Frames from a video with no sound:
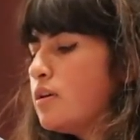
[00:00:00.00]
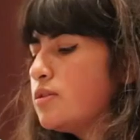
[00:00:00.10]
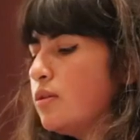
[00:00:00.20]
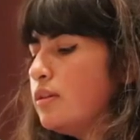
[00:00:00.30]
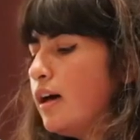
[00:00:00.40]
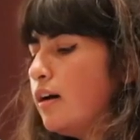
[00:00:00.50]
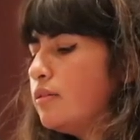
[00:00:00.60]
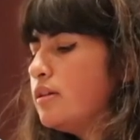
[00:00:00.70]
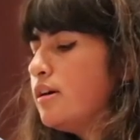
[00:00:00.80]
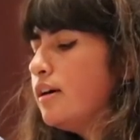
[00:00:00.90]
So
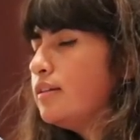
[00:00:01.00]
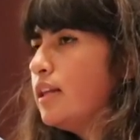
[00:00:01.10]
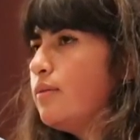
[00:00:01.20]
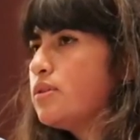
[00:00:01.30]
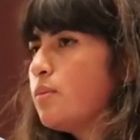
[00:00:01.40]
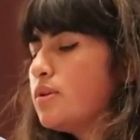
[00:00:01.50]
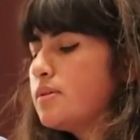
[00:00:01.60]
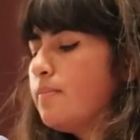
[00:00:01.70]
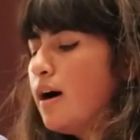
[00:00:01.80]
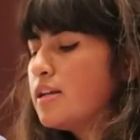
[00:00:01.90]
loud that it was
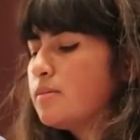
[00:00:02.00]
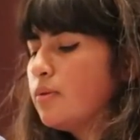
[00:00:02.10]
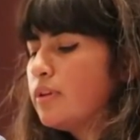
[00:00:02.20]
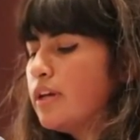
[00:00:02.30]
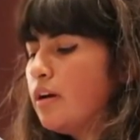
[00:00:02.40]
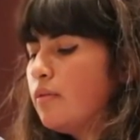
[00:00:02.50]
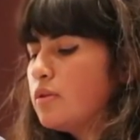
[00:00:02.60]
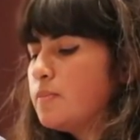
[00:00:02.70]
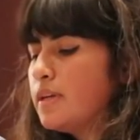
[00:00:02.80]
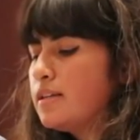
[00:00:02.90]
almost impossible to hear what
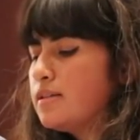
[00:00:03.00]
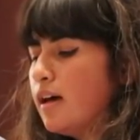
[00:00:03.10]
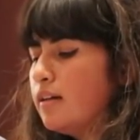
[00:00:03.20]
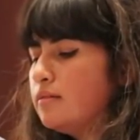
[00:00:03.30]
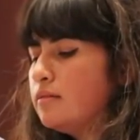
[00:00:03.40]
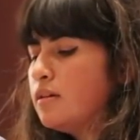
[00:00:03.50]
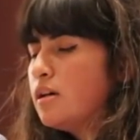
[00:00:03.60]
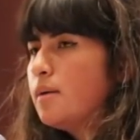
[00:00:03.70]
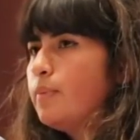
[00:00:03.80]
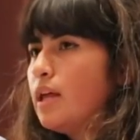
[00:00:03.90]
was being said,
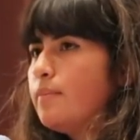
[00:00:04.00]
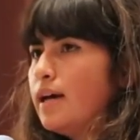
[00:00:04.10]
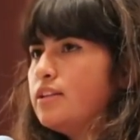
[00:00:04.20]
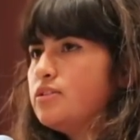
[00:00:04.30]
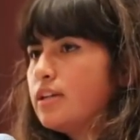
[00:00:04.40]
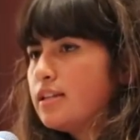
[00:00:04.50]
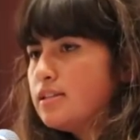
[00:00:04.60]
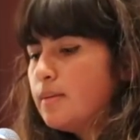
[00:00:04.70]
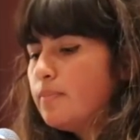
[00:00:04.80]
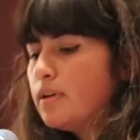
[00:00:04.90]
but I managed to get
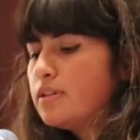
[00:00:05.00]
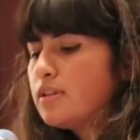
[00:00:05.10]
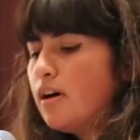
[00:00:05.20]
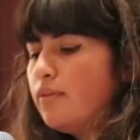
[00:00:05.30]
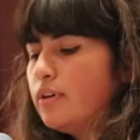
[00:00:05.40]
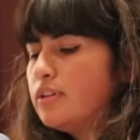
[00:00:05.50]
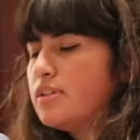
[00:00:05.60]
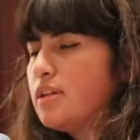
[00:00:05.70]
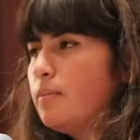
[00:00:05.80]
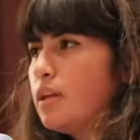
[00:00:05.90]
snippets of what the
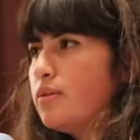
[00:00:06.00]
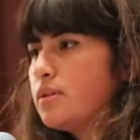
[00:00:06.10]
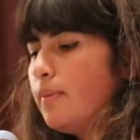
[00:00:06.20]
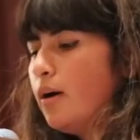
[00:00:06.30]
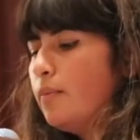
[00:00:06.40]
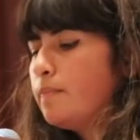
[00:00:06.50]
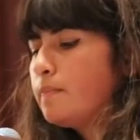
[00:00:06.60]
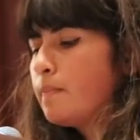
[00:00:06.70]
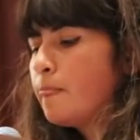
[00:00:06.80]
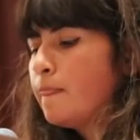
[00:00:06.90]
assembly was about.
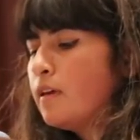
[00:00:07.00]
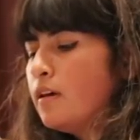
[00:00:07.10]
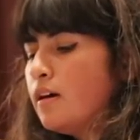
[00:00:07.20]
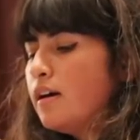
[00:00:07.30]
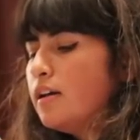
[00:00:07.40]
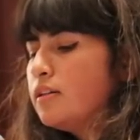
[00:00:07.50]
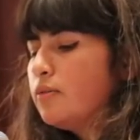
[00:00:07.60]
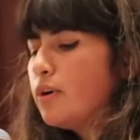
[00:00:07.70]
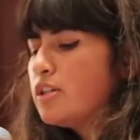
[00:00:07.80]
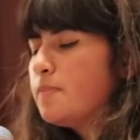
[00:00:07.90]

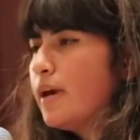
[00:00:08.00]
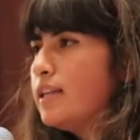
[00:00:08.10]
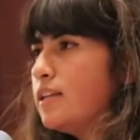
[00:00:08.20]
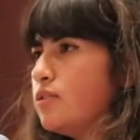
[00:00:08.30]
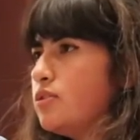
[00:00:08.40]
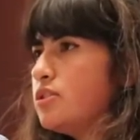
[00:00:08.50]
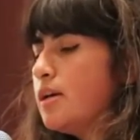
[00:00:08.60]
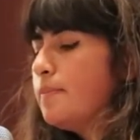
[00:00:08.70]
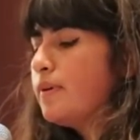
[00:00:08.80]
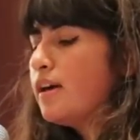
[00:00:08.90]
The words paid
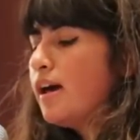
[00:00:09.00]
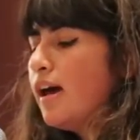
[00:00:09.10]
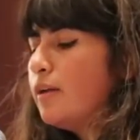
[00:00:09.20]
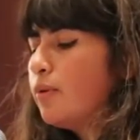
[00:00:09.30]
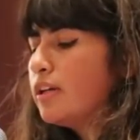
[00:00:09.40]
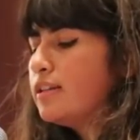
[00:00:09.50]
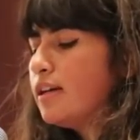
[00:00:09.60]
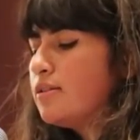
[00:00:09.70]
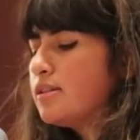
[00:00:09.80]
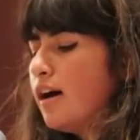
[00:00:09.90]
internship and working
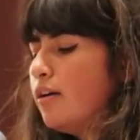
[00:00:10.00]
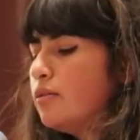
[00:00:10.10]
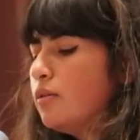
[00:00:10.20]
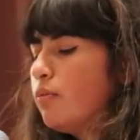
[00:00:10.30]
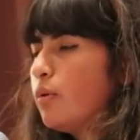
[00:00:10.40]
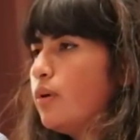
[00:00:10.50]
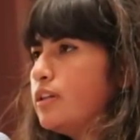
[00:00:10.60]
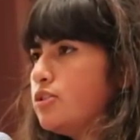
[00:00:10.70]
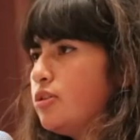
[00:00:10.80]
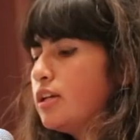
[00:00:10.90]
downtown were
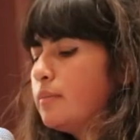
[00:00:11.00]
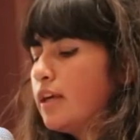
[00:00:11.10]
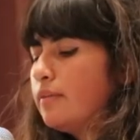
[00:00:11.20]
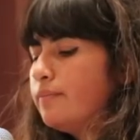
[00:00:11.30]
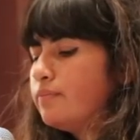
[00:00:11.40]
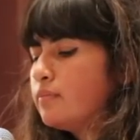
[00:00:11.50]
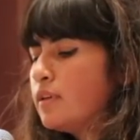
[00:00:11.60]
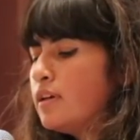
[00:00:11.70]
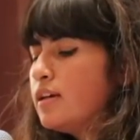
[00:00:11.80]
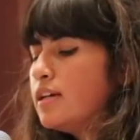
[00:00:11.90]
what intrigued me.
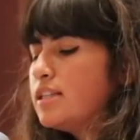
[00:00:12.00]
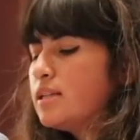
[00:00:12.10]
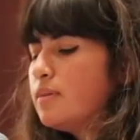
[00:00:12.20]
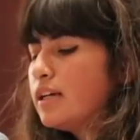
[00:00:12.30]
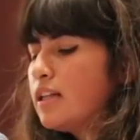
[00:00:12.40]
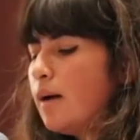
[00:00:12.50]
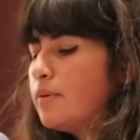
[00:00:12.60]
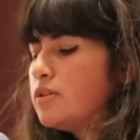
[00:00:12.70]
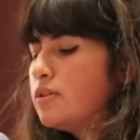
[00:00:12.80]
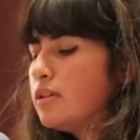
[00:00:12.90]
It seemed like an
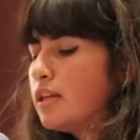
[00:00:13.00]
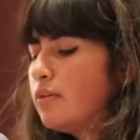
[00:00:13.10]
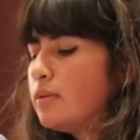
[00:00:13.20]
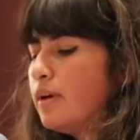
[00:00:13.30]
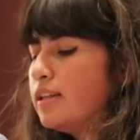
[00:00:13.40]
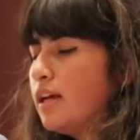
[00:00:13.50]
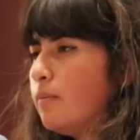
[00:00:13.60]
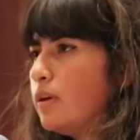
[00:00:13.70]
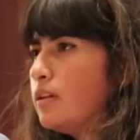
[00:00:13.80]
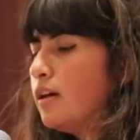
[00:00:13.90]
opportunity with my
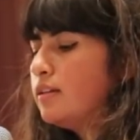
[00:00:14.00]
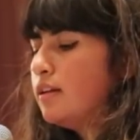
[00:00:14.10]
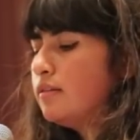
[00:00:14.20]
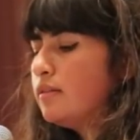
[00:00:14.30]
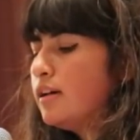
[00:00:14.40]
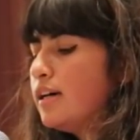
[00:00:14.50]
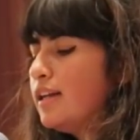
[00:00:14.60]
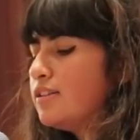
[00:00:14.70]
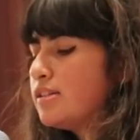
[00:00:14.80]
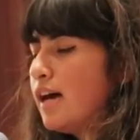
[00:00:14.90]
name written on it,
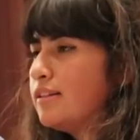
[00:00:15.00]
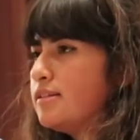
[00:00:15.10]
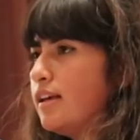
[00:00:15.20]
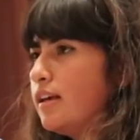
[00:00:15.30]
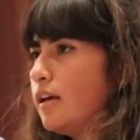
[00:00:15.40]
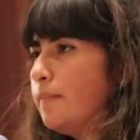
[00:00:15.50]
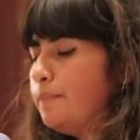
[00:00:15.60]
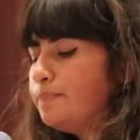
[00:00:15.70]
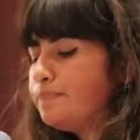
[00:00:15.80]
and I just had to take it.